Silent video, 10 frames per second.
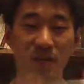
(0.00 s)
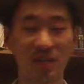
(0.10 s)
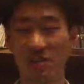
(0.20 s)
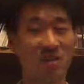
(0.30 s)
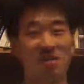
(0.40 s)

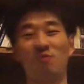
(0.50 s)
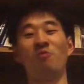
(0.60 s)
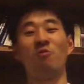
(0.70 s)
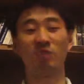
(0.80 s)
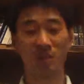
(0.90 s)
like
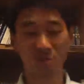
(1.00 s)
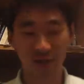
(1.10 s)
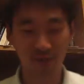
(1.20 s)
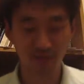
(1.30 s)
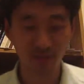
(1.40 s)
holy
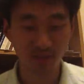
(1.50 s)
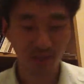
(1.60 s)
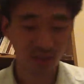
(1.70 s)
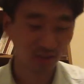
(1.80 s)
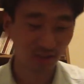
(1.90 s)
crap
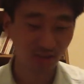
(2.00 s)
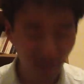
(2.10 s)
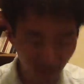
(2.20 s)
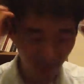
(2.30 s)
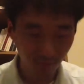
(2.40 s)

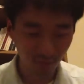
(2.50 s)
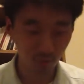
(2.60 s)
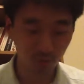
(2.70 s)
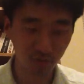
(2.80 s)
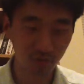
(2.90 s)
that
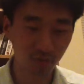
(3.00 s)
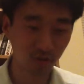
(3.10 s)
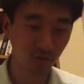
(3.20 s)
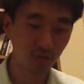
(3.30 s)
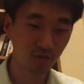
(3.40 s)
was
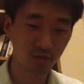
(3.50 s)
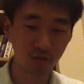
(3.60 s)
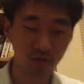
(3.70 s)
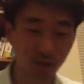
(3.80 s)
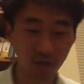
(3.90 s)

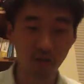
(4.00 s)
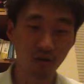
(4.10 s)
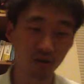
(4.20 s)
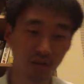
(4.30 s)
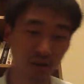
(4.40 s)
it took a
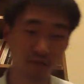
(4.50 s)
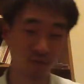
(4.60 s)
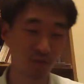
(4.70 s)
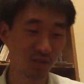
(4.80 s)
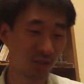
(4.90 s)
long time for
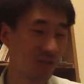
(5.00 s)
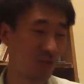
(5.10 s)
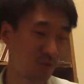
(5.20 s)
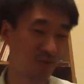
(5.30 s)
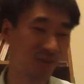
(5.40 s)
me to get
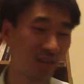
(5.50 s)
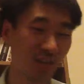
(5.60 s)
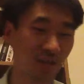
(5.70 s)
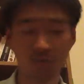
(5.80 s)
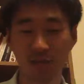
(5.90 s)
used to that
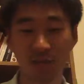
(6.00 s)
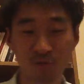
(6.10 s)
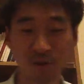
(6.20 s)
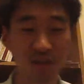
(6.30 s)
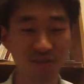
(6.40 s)
i was i
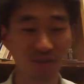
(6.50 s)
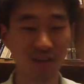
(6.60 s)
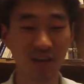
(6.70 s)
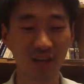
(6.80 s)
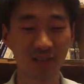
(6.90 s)
crashed a
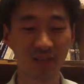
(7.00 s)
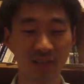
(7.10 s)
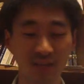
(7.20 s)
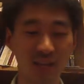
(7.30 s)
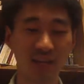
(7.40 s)
lot
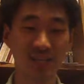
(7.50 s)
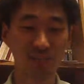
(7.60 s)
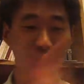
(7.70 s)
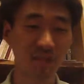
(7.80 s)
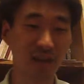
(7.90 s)
i
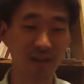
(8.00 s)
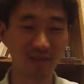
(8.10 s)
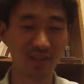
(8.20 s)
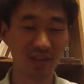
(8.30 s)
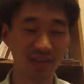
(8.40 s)
spun out a
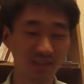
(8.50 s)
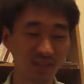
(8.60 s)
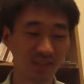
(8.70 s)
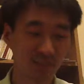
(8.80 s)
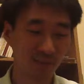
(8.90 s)
lot
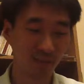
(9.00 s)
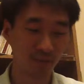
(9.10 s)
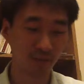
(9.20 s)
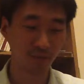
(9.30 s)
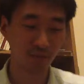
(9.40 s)

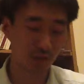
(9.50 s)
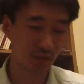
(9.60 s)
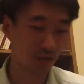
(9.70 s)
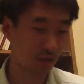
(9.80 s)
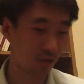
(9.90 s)
um, it
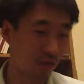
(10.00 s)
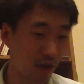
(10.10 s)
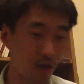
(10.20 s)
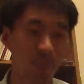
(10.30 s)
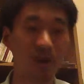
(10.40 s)
took a
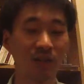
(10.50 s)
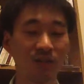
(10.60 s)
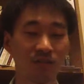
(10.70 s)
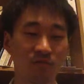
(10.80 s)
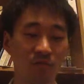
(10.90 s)
lot of
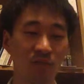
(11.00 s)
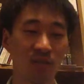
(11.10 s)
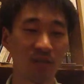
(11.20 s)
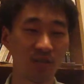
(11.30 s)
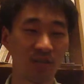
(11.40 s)
practice for me to
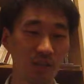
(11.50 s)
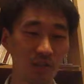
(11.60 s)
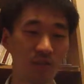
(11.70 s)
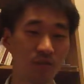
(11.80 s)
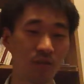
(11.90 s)
actually get
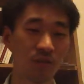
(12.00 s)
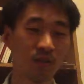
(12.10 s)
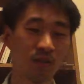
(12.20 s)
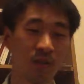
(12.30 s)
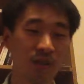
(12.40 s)
used to it
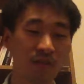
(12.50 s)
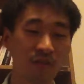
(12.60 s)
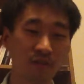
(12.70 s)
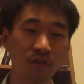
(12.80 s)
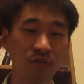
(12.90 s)
and at
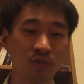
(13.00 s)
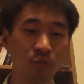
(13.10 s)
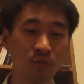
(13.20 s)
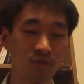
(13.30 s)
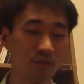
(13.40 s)
first it
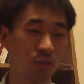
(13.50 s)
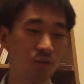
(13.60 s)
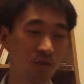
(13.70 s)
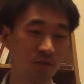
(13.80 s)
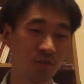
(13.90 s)
was it
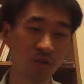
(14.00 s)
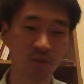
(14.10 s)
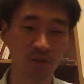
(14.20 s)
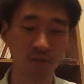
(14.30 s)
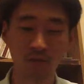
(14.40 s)
was
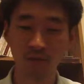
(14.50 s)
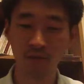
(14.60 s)
such a